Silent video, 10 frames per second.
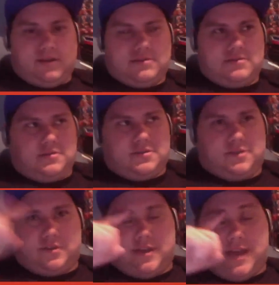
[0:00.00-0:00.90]
So
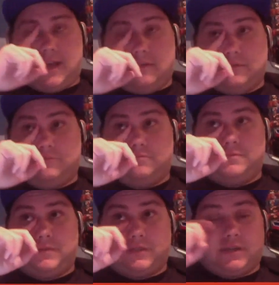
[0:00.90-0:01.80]
yeah, it was
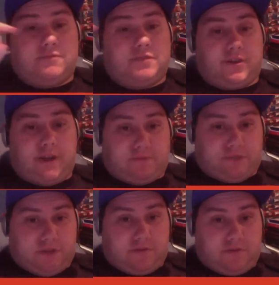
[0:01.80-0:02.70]
really a really good
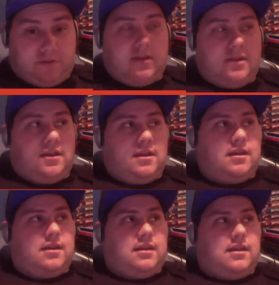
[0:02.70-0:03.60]
episode.
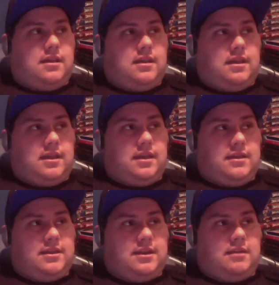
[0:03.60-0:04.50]
And
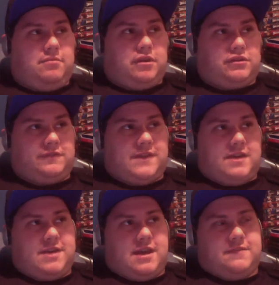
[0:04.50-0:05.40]
we also found
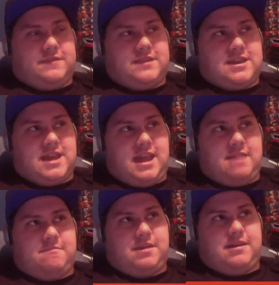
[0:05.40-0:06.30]
out the name
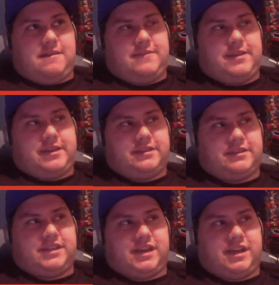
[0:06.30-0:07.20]
of his
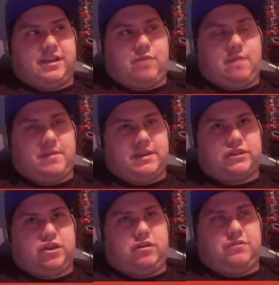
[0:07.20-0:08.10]
weapon. It's
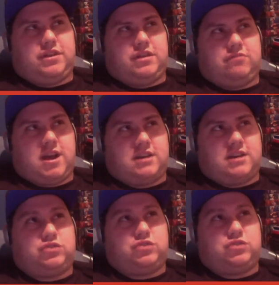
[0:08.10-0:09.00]
called the
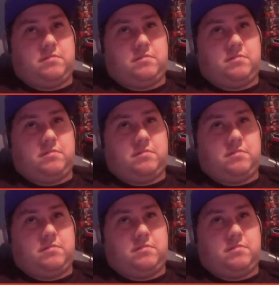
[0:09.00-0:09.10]
Rockstorm